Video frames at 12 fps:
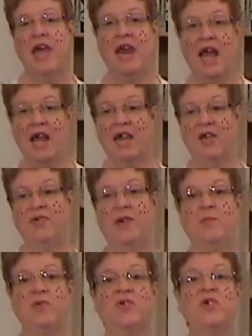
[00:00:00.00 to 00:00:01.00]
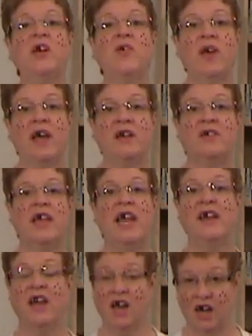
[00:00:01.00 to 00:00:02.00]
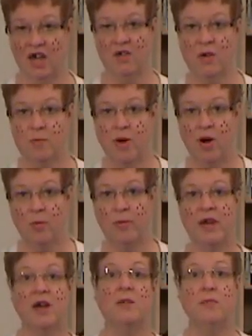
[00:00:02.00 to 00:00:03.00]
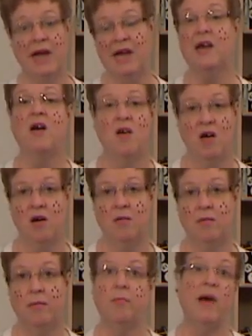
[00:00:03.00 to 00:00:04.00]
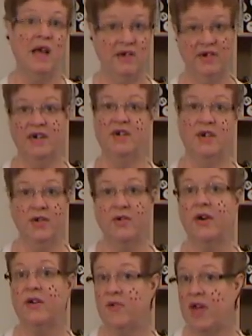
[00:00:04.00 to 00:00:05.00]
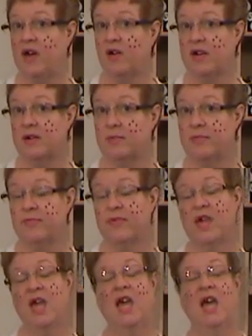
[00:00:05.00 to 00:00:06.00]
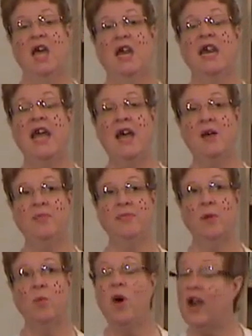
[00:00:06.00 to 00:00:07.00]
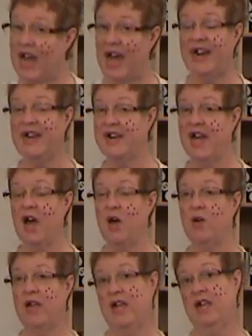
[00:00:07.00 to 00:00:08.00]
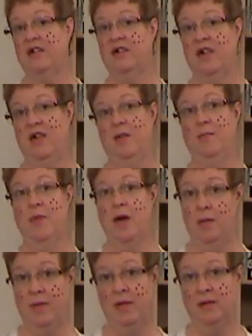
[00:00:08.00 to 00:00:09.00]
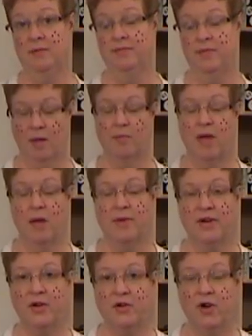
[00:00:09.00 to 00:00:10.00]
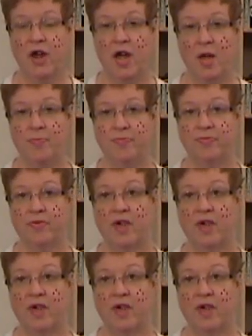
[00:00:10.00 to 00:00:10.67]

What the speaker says: And I left them cigarettes in the glove compartment of my car, my 63 Falcon. Now, what I didn't know is that Mama Dewdrop,